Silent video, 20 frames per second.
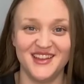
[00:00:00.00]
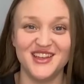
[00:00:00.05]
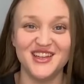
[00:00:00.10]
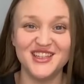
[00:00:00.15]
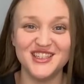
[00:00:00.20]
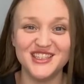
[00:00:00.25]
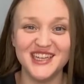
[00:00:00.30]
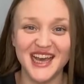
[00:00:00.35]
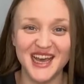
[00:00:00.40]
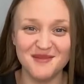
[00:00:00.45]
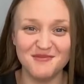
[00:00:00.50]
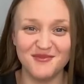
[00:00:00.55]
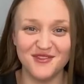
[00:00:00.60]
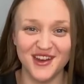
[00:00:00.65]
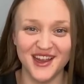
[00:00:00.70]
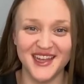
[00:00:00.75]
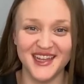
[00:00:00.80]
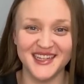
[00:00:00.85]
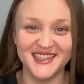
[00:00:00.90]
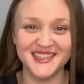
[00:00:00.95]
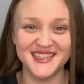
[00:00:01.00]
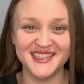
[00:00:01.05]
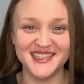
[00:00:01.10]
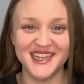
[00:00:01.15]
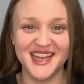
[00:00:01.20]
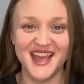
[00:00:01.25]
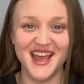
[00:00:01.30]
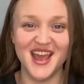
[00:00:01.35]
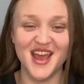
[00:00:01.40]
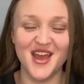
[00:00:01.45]
Good job, friends.
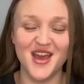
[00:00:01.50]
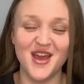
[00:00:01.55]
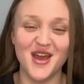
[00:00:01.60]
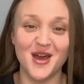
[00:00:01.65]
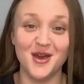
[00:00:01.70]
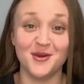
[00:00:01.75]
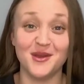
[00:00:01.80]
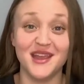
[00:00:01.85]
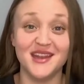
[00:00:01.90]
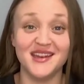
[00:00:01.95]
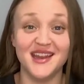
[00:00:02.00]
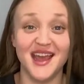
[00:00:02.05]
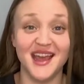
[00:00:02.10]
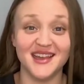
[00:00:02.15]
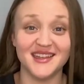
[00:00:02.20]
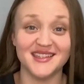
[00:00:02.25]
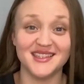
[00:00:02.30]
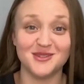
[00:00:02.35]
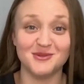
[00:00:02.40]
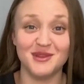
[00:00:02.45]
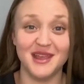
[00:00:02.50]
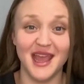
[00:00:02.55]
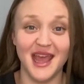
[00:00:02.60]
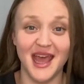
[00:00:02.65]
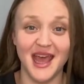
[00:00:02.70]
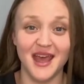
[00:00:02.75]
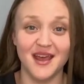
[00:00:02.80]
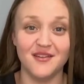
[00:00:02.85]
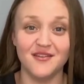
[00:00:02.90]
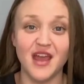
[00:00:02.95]
Okay, next we
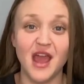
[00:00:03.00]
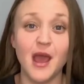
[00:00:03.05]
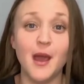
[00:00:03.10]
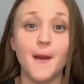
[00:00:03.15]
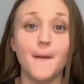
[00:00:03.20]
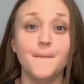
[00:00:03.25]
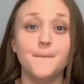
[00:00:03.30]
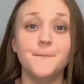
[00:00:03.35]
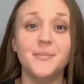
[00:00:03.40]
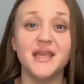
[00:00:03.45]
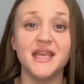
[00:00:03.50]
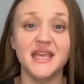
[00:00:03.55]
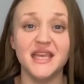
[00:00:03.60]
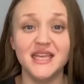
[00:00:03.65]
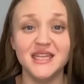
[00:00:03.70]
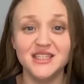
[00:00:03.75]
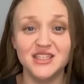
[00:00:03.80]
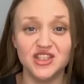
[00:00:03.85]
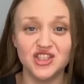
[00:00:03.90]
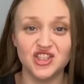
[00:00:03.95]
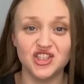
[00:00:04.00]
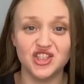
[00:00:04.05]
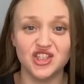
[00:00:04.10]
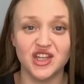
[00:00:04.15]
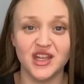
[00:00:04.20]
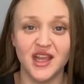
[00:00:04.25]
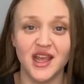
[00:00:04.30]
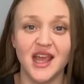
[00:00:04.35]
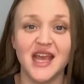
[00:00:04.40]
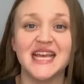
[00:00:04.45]
have
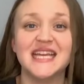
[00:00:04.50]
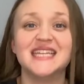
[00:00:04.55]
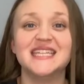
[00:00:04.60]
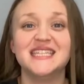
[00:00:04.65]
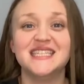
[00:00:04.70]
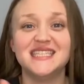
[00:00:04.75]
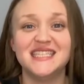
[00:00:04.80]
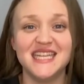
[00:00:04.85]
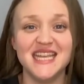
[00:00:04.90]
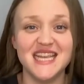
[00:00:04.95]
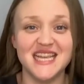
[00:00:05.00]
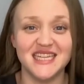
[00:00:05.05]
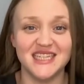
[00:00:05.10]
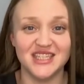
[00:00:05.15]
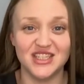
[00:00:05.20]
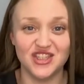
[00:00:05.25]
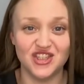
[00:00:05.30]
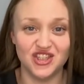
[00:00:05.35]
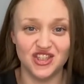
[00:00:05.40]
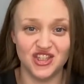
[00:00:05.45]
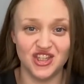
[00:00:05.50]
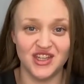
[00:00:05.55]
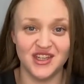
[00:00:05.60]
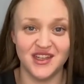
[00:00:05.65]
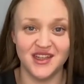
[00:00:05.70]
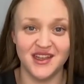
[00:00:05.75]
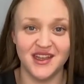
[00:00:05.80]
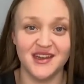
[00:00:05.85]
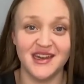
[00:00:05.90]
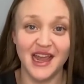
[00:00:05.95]
peach, teach.
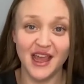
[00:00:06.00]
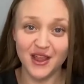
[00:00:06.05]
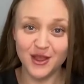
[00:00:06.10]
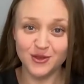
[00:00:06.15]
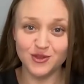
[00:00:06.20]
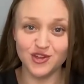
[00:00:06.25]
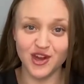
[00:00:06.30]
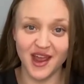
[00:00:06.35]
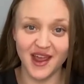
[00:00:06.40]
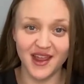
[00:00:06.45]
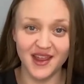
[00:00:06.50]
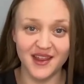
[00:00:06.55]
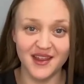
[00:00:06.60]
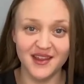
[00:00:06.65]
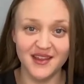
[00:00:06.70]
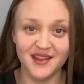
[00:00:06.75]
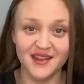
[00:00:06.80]
Now you try.